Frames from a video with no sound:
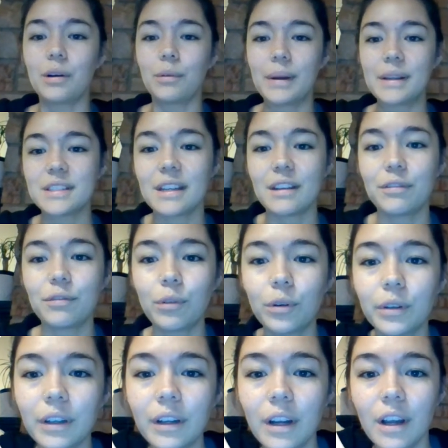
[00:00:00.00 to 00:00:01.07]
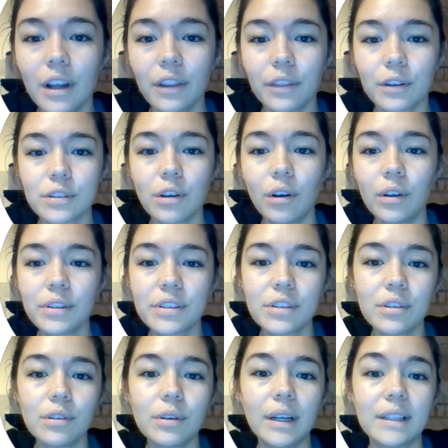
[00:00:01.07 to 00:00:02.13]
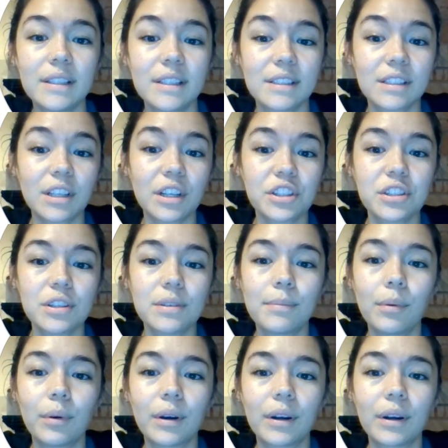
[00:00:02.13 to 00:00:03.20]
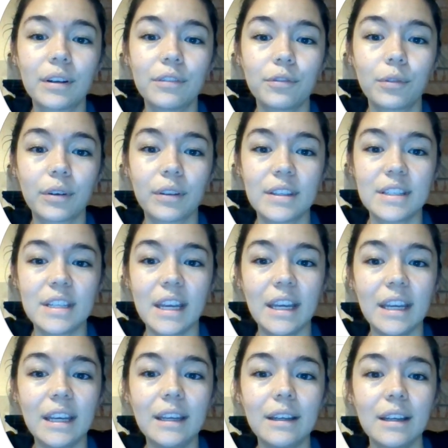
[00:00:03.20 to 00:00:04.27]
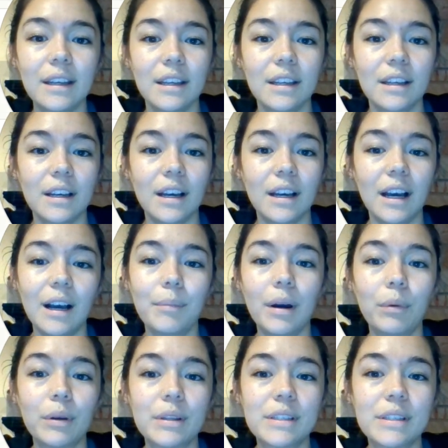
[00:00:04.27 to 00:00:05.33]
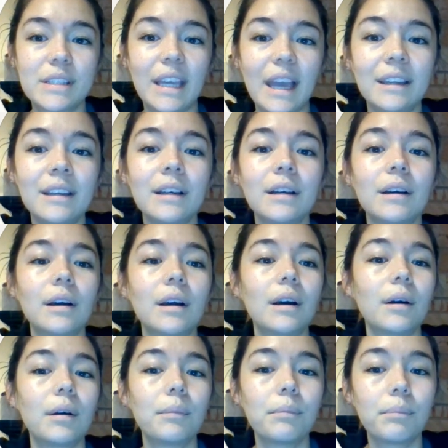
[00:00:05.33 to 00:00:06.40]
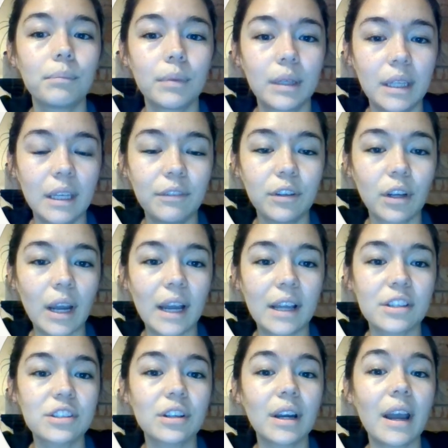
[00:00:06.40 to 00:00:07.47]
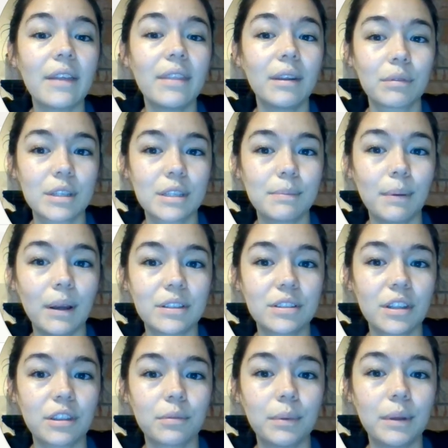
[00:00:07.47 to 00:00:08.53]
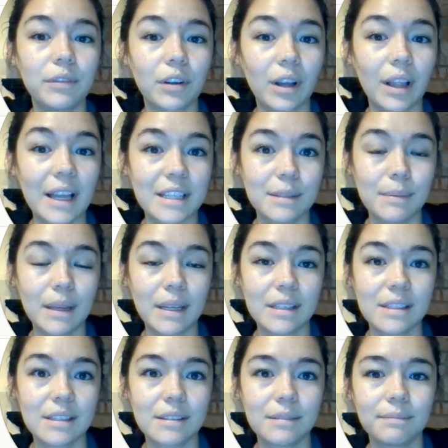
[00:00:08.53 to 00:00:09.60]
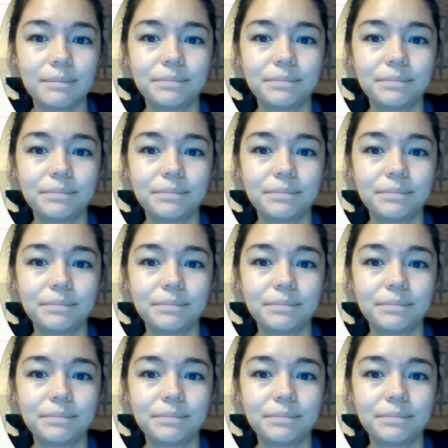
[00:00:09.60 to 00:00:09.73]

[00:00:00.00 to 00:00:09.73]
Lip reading: Wednesday folder, there's also a discussion board for the day. Once again, give your answer and then respond to 3 of your classmates.